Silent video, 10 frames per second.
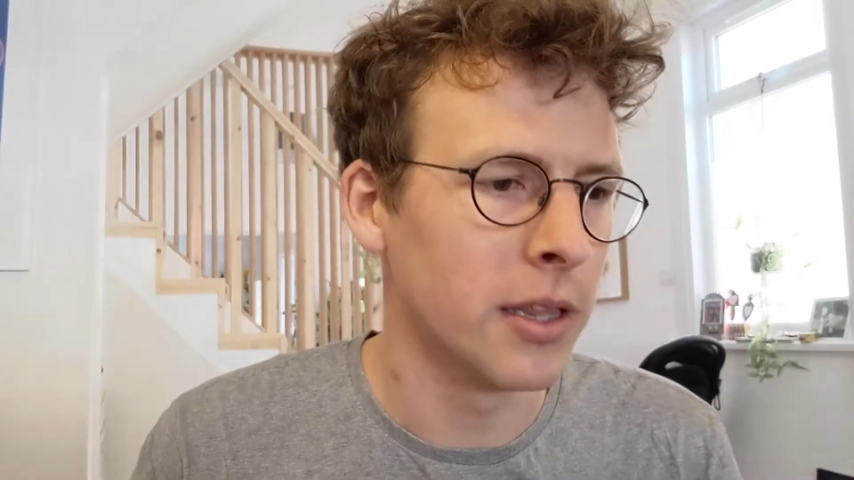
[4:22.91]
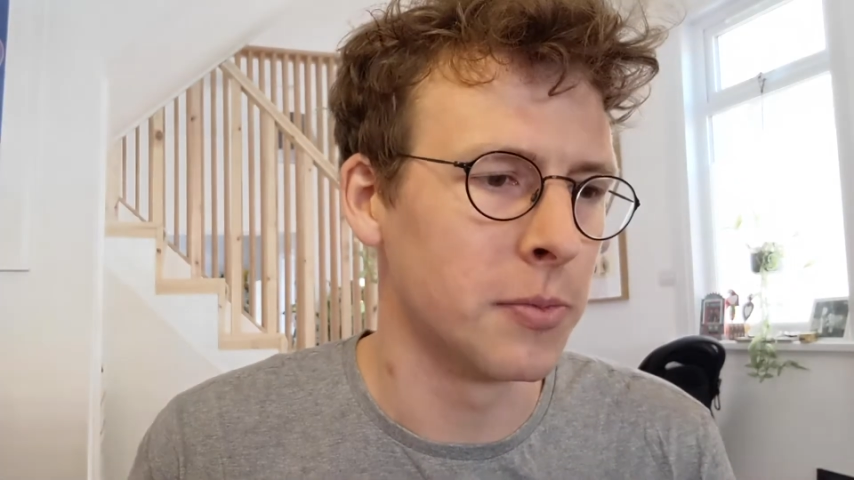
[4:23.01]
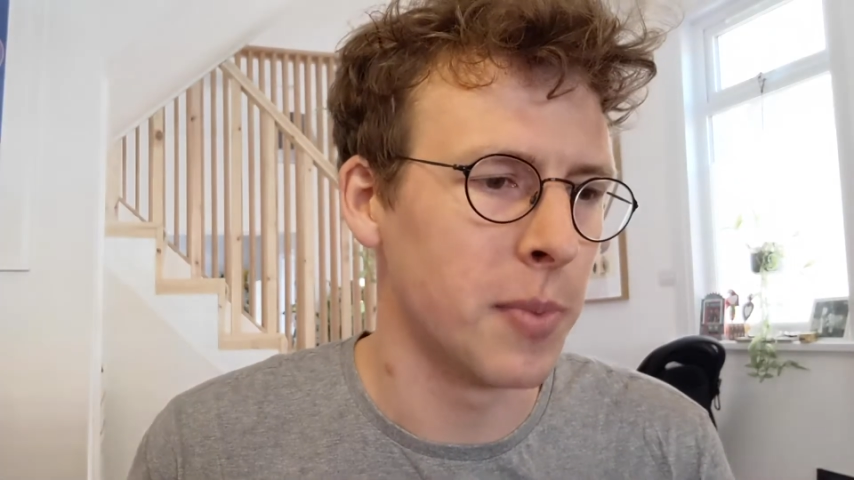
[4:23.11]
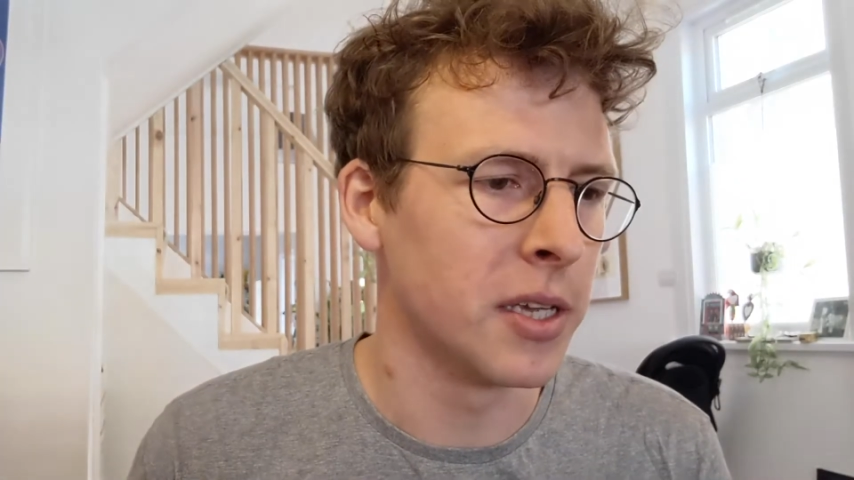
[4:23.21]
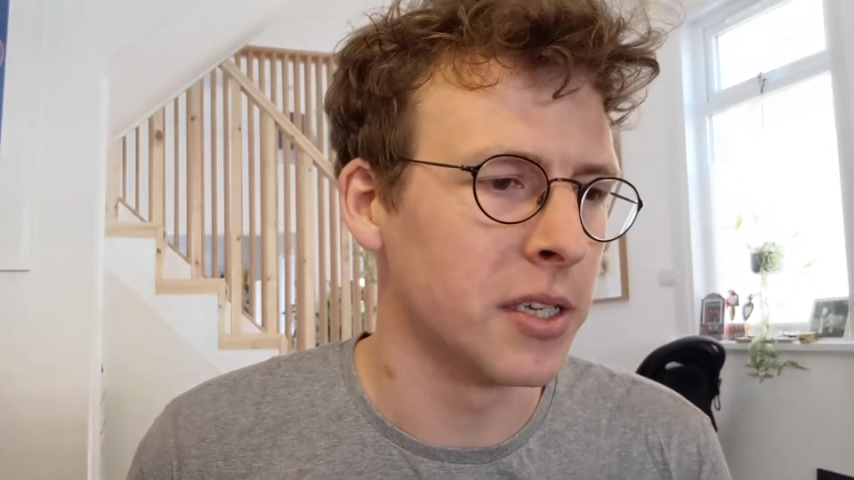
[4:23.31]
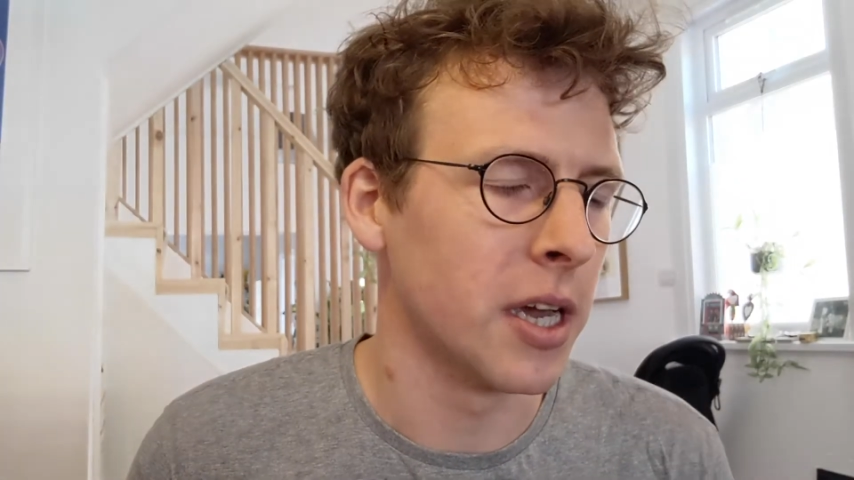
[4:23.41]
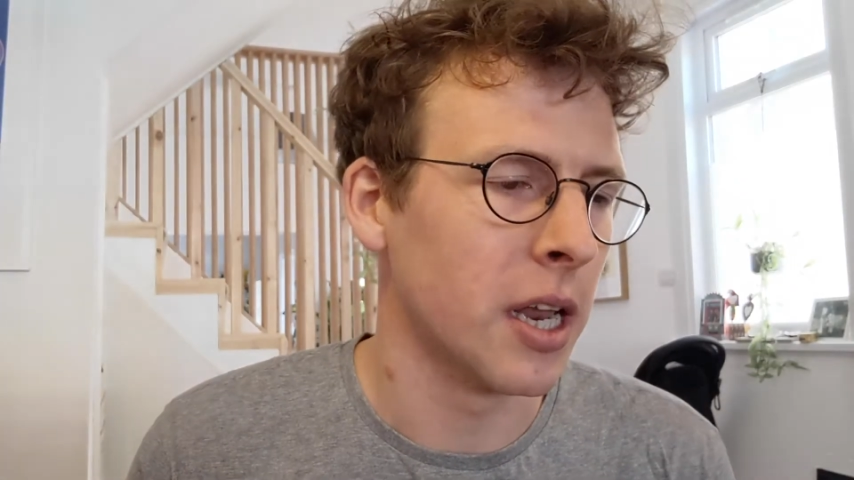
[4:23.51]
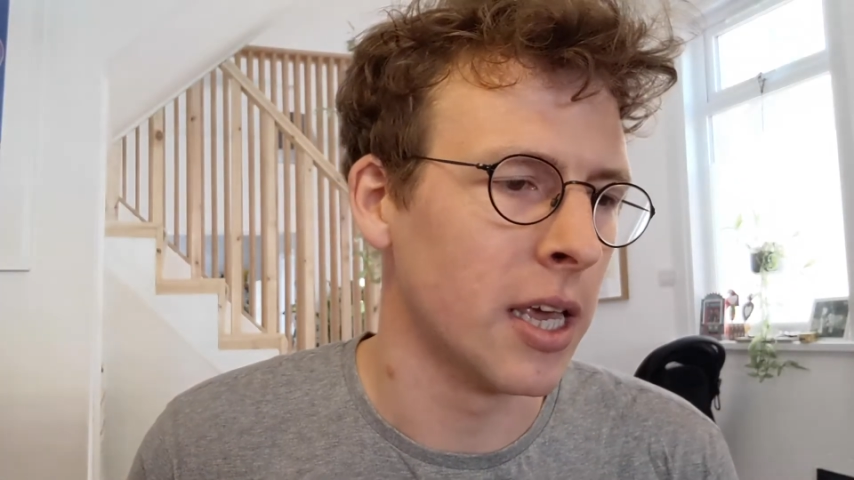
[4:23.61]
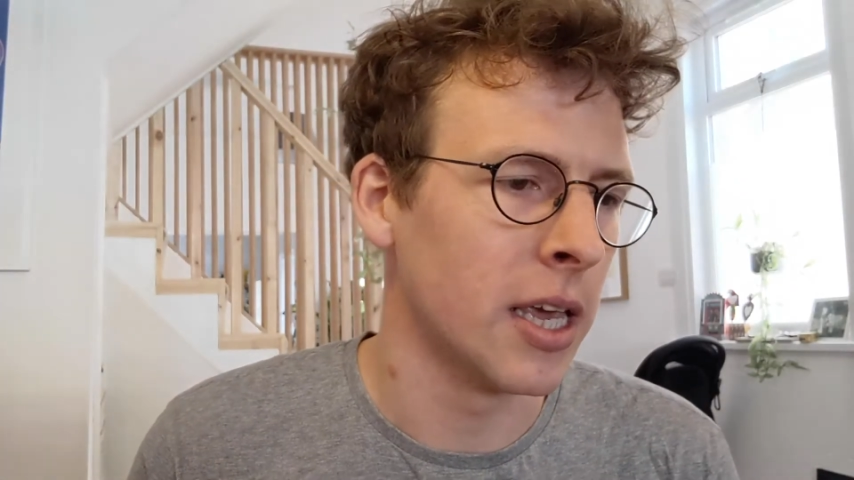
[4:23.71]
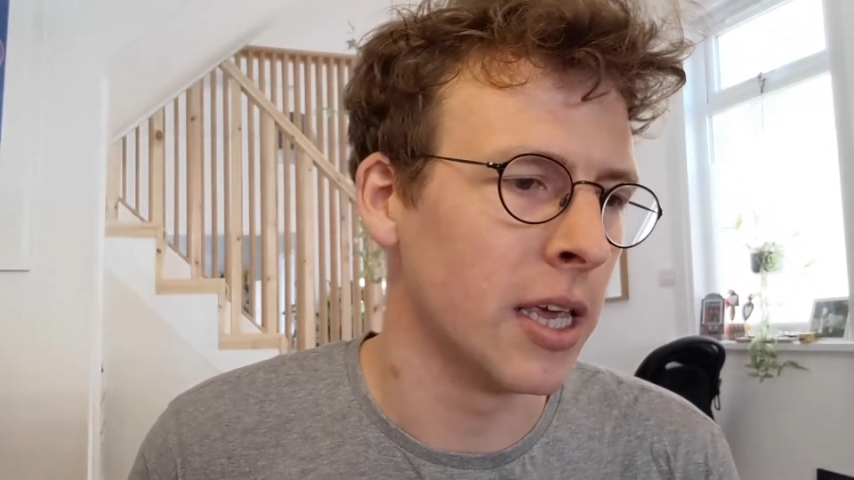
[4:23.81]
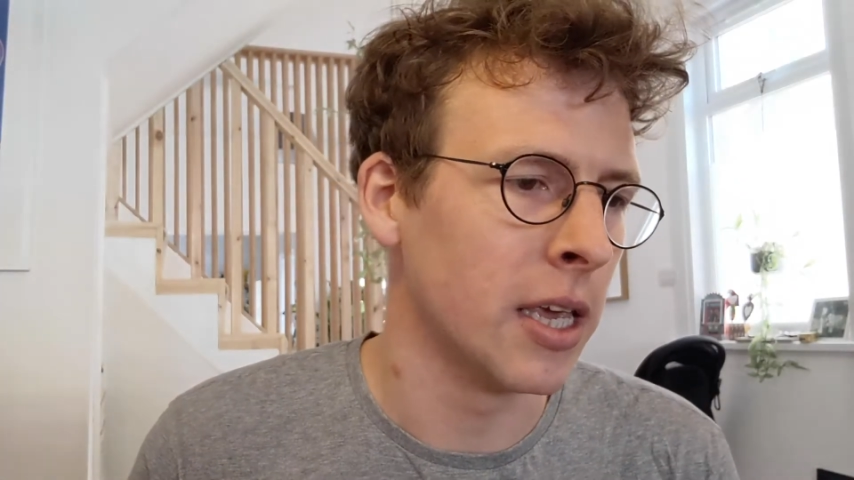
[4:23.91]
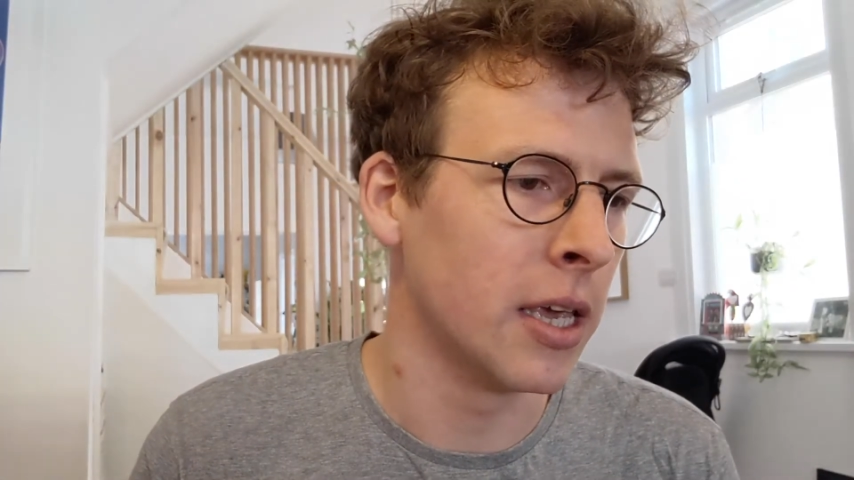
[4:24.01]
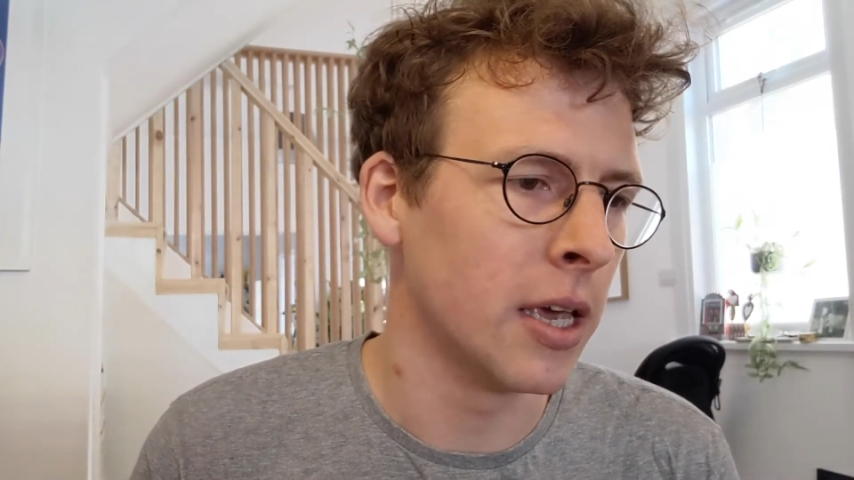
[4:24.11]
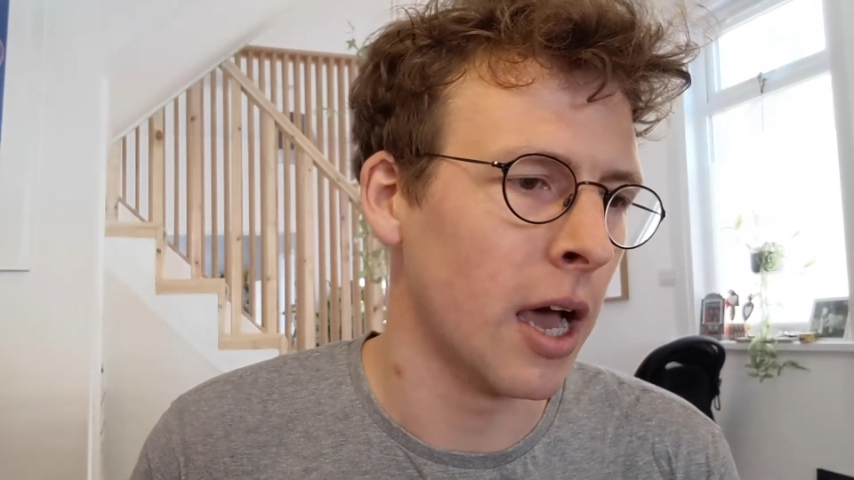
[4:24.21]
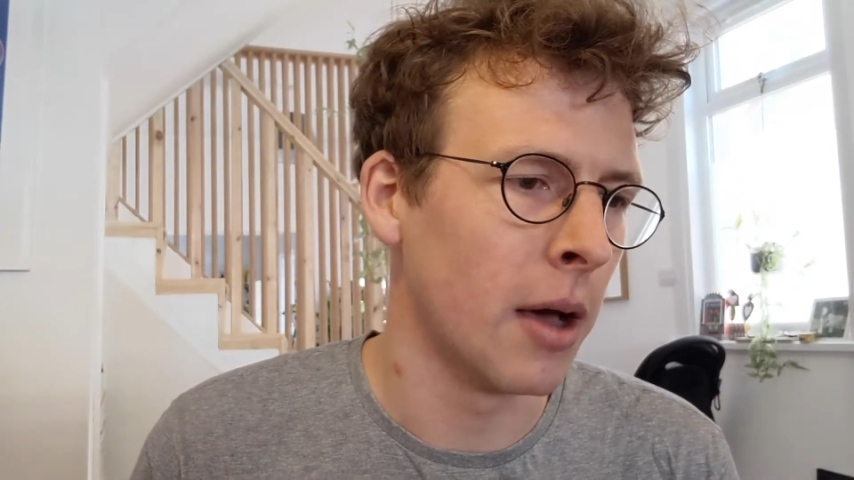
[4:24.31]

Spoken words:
there's basically